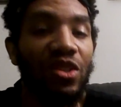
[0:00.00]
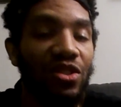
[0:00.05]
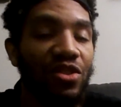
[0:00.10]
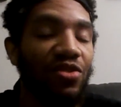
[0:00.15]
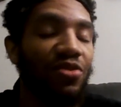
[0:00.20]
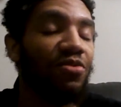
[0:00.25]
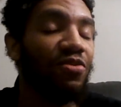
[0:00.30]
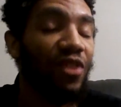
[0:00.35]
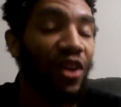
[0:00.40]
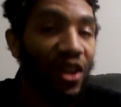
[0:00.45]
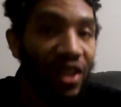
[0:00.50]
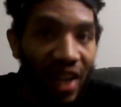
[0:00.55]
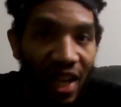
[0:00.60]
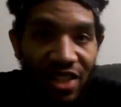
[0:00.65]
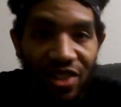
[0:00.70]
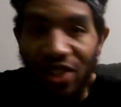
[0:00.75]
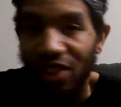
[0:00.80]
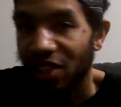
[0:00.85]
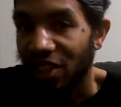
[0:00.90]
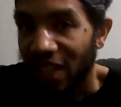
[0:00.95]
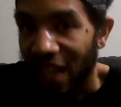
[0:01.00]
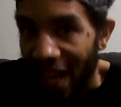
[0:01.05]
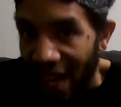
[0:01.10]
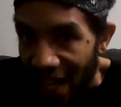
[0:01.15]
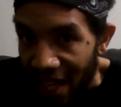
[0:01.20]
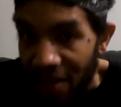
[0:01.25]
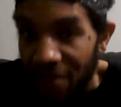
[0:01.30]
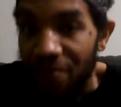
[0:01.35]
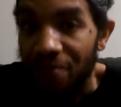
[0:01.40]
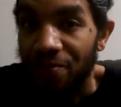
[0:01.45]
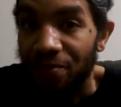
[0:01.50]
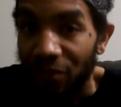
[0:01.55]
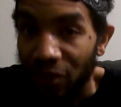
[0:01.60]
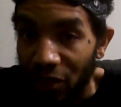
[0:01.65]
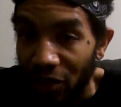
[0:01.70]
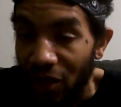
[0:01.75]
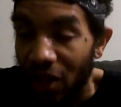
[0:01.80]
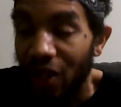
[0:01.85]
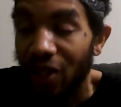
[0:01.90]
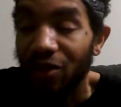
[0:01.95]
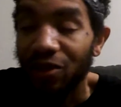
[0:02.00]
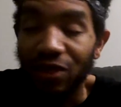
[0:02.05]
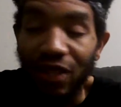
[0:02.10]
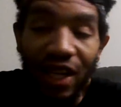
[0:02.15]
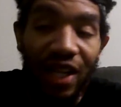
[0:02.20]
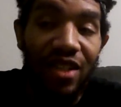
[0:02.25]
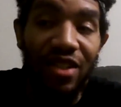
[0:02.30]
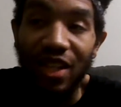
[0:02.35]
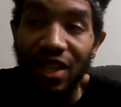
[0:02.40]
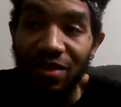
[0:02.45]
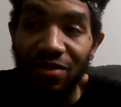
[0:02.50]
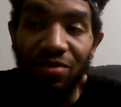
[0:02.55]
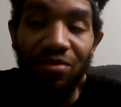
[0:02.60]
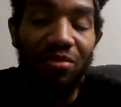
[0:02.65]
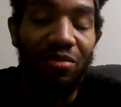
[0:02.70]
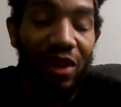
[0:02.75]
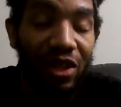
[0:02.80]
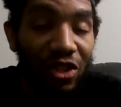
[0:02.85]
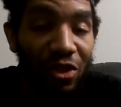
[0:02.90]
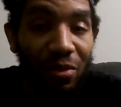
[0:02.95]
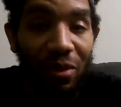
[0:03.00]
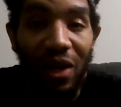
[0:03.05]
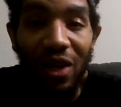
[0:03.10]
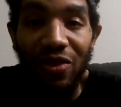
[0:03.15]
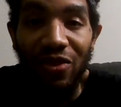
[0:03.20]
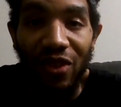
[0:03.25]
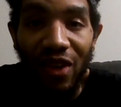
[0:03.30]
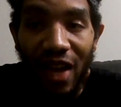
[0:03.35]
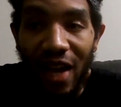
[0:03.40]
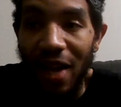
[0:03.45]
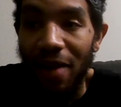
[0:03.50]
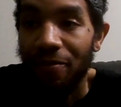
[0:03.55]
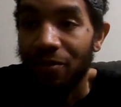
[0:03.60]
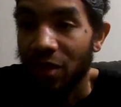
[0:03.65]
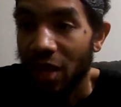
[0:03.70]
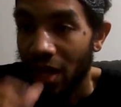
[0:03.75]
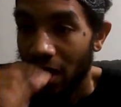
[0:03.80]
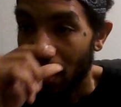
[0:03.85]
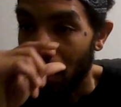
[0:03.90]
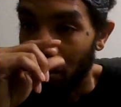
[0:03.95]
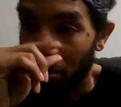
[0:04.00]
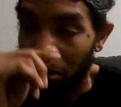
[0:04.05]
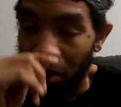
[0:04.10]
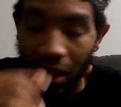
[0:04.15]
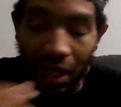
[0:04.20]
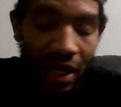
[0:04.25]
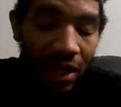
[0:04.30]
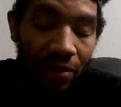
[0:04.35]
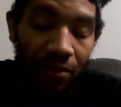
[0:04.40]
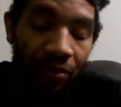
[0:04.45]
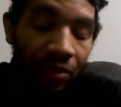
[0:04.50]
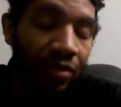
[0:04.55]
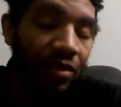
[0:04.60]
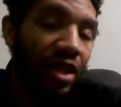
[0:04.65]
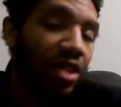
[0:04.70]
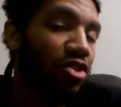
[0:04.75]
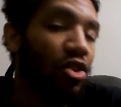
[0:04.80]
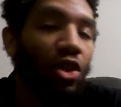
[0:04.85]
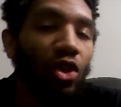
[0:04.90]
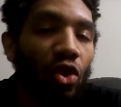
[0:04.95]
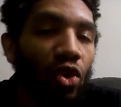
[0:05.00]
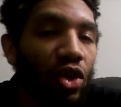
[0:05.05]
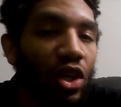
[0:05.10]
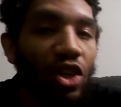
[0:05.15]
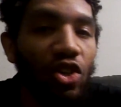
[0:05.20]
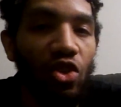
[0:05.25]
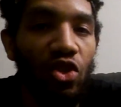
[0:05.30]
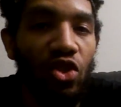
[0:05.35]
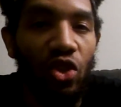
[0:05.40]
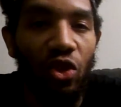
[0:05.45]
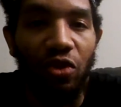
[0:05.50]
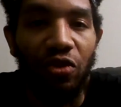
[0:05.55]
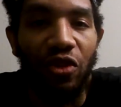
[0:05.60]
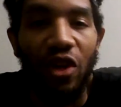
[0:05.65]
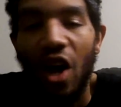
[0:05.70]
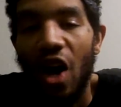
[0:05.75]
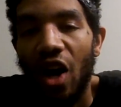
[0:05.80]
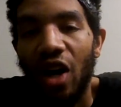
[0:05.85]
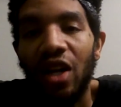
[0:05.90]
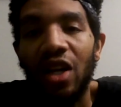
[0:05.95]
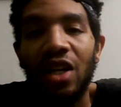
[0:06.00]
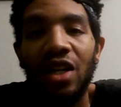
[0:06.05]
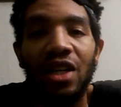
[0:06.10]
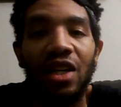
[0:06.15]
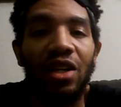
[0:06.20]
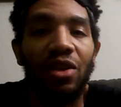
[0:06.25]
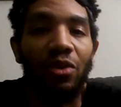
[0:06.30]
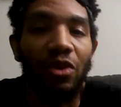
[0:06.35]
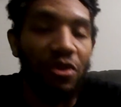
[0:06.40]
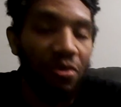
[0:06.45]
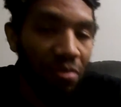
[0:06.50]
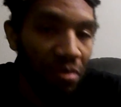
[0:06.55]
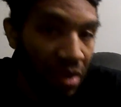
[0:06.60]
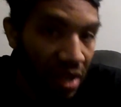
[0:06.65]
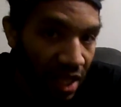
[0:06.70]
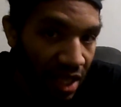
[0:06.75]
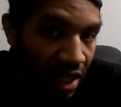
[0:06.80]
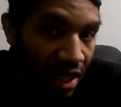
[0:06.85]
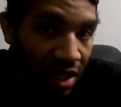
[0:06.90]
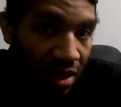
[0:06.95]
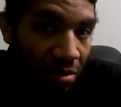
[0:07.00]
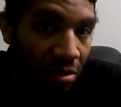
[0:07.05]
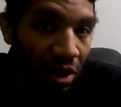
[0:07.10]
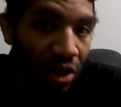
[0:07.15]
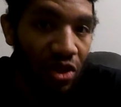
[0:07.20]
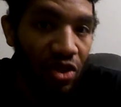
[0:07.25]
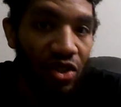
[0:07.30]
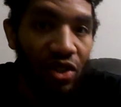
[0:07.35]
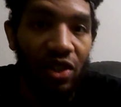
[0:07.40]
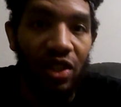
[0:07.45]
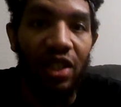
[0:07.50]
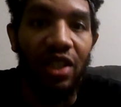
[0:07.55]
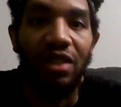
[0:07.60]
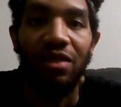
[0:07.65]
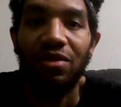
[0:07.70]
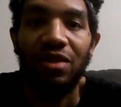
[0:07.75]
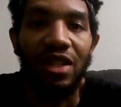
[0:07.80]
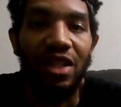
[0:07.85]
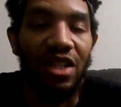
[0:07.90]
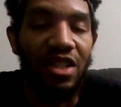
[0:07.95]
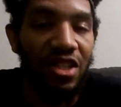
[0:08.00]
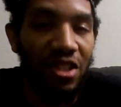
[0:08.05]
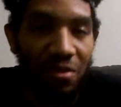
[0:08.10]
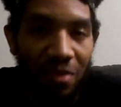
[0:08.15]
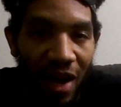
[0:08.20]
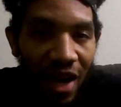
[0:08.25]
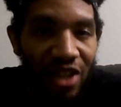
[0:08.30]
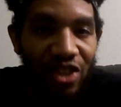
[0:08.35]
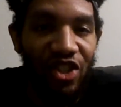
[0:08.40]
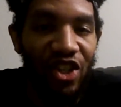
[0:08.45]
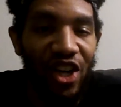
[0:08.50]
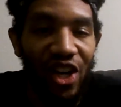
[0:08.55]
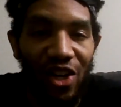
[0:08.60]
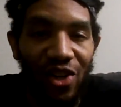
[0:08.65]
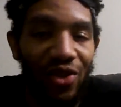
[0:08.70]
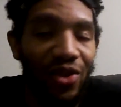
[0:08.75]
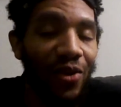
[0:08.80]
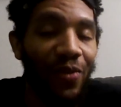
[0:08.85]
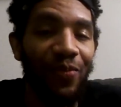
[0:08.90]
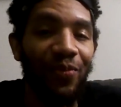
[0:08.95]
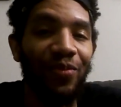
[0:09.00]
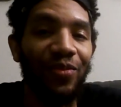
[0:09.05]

It's very nice to look at. You know, can't say much about that. But that's only going to get you so far with me personally. And this is my show,